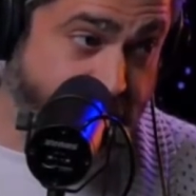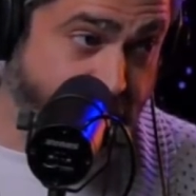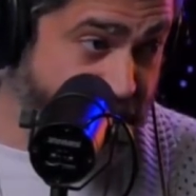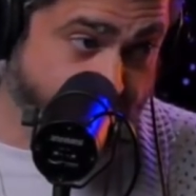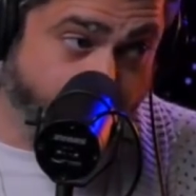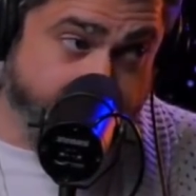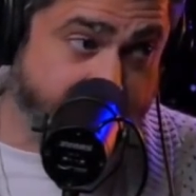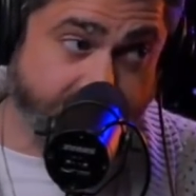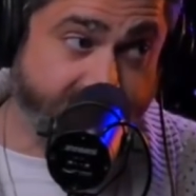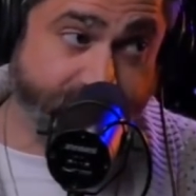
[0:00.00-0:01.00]
because Tony
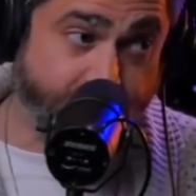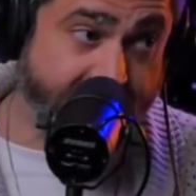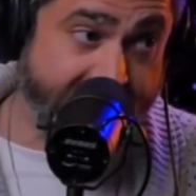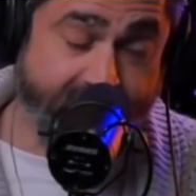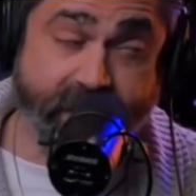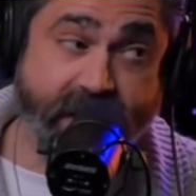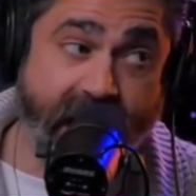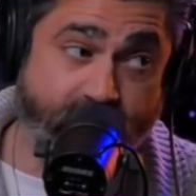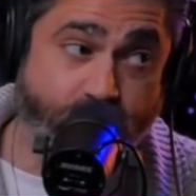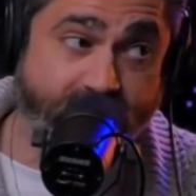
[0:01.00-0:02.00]
should be freaking out. He's
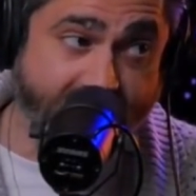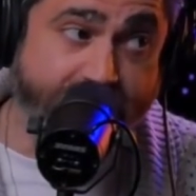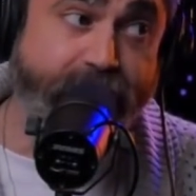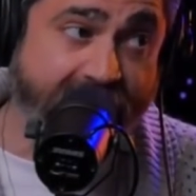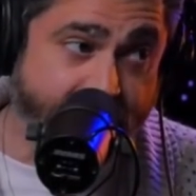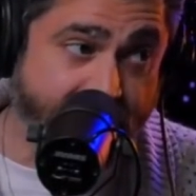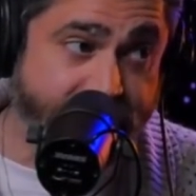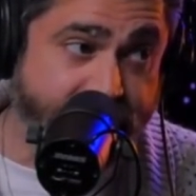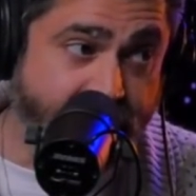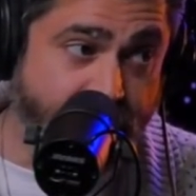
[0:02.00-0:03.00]
got Corvette
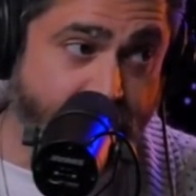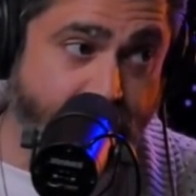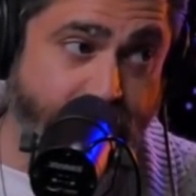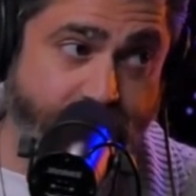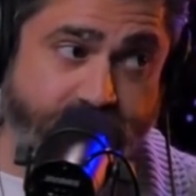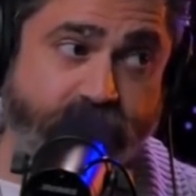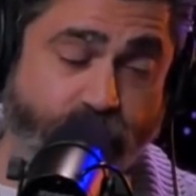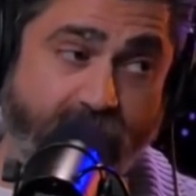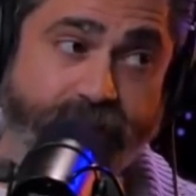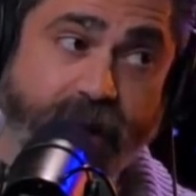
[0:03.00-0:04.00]
payments, those are
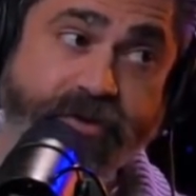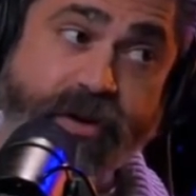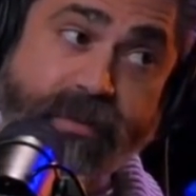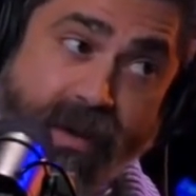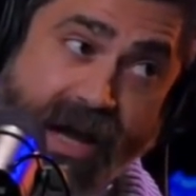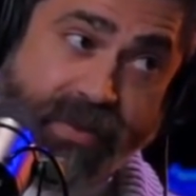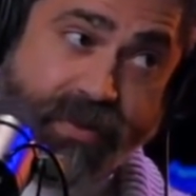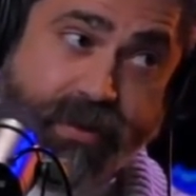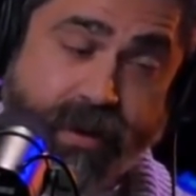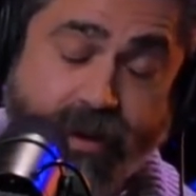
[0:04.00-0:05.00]
1200 a
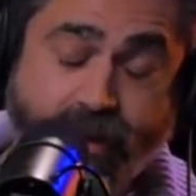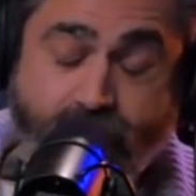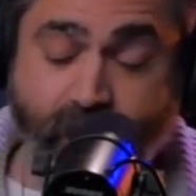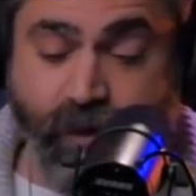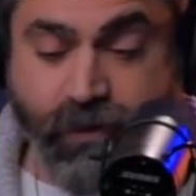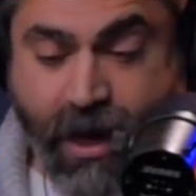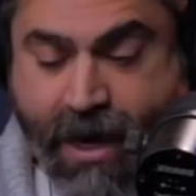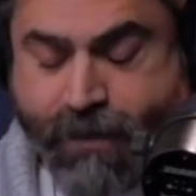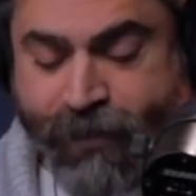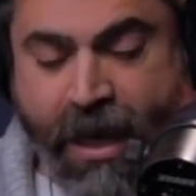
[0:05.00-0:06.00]
month.
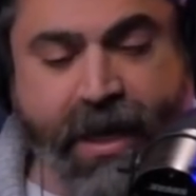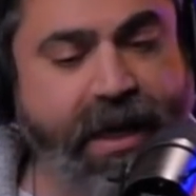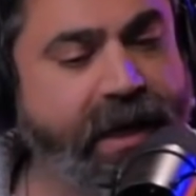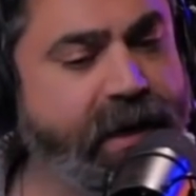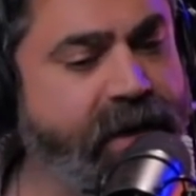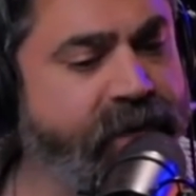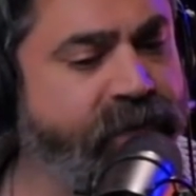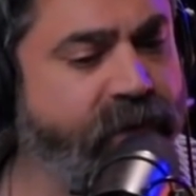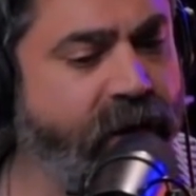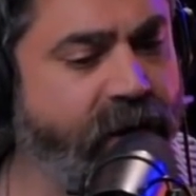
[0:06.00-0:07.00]
Okay.
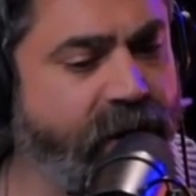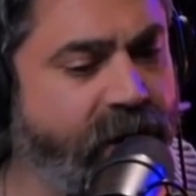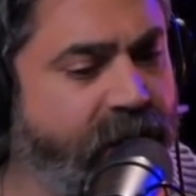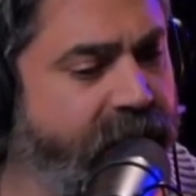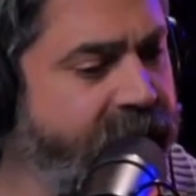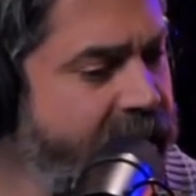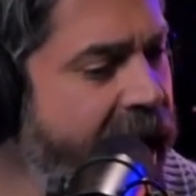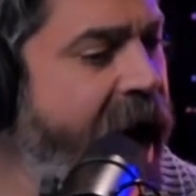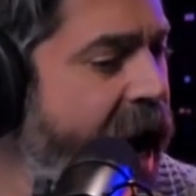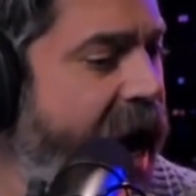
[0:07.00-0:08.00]
And uh,
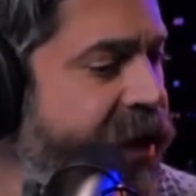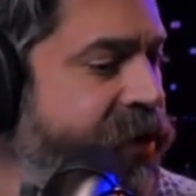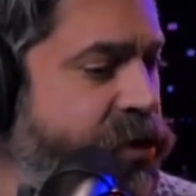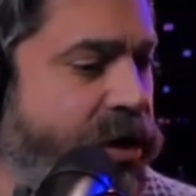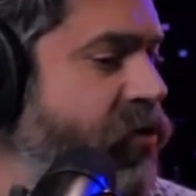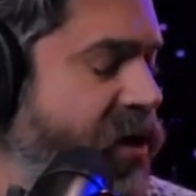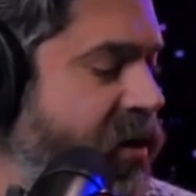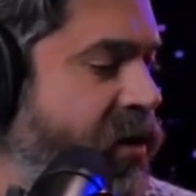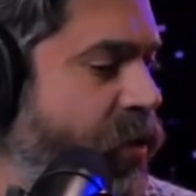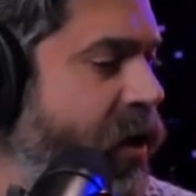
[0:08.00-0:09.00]
I, I, think Joe
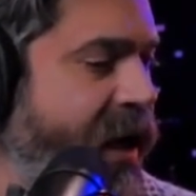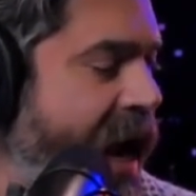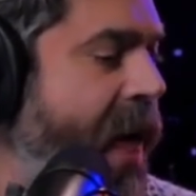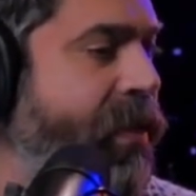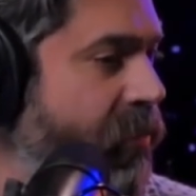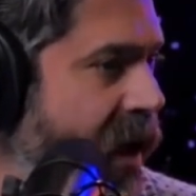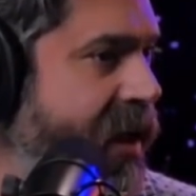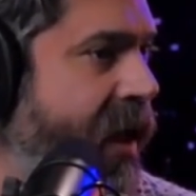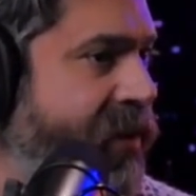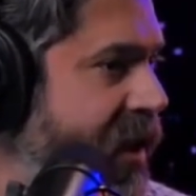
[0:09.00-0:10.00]
said, you know what? I got the
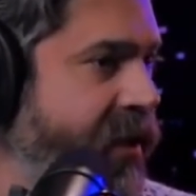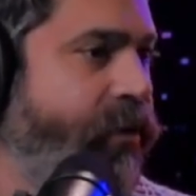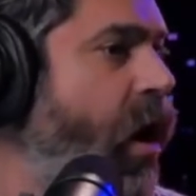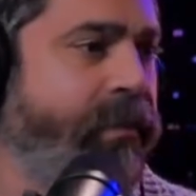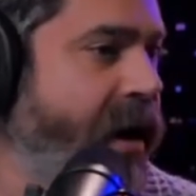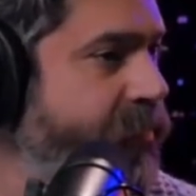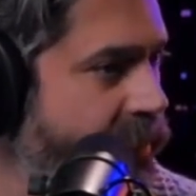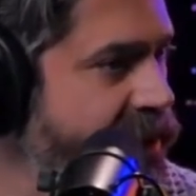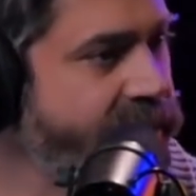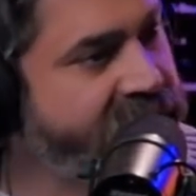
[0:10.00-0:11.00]
money. I'm going to give all my
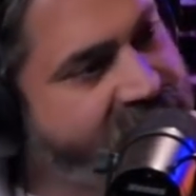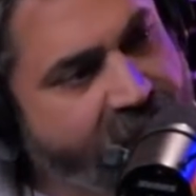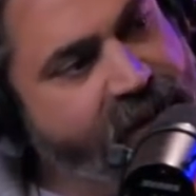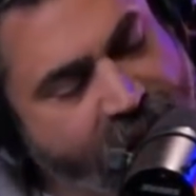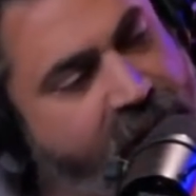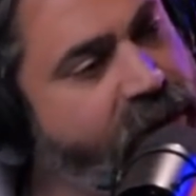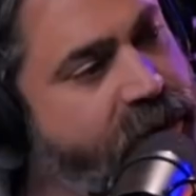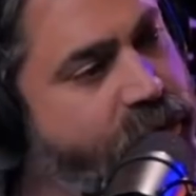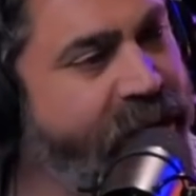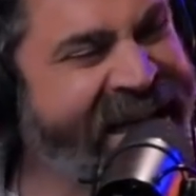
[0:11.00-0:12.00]
friends. I'm going to take care of
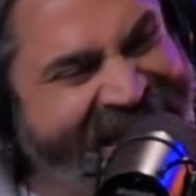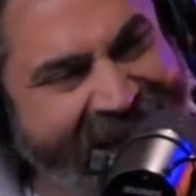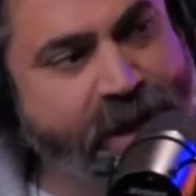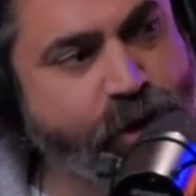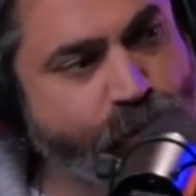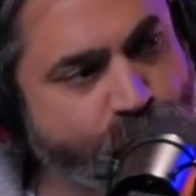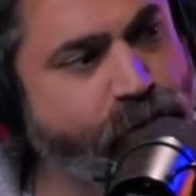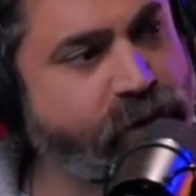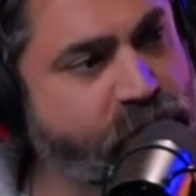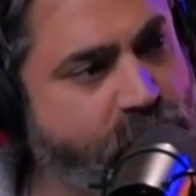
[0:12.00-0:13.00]
you and get you
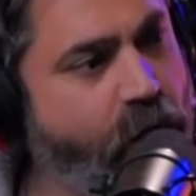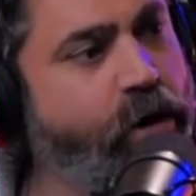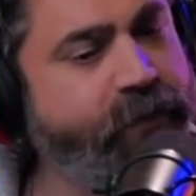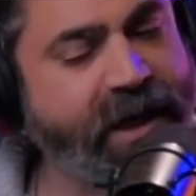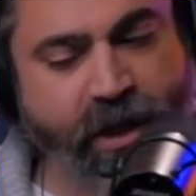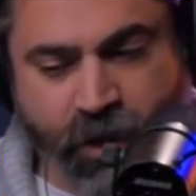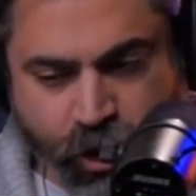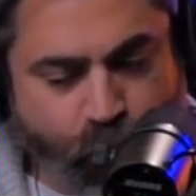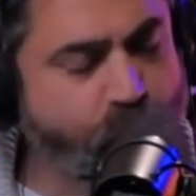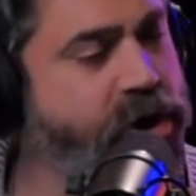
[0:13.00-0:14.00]
through this COVID.
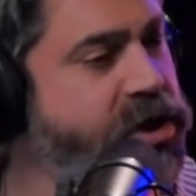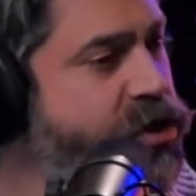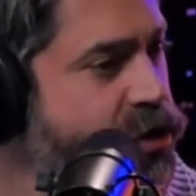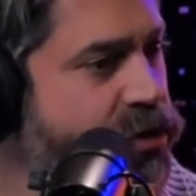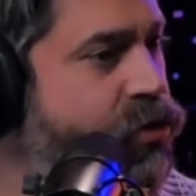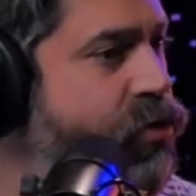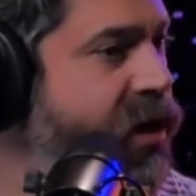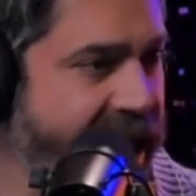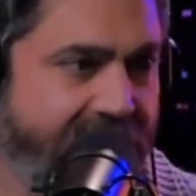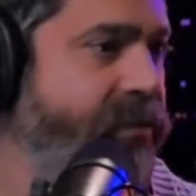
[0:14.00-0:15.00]
You just do the
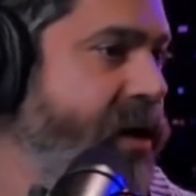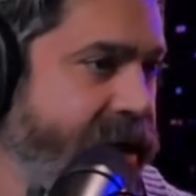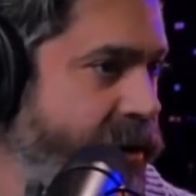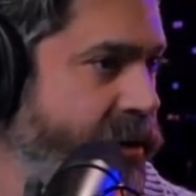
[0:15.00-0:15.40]
comedy